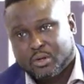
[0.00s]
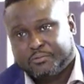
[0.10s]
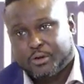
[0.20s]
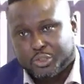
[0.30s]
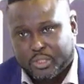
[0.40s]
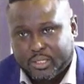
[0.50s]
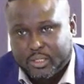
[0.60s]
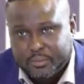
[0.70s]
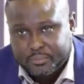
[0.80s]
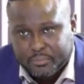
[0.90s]
functioning
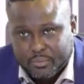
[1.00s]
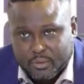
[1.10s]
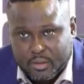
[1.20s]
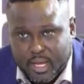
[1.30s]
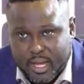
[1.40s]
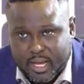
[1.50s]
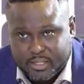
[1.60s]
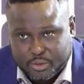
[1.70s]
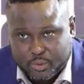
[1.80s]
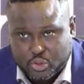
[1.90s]
as
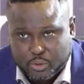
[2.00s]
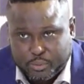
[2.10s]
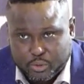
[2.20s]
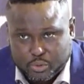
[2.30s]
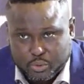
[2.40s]
you were supposed to.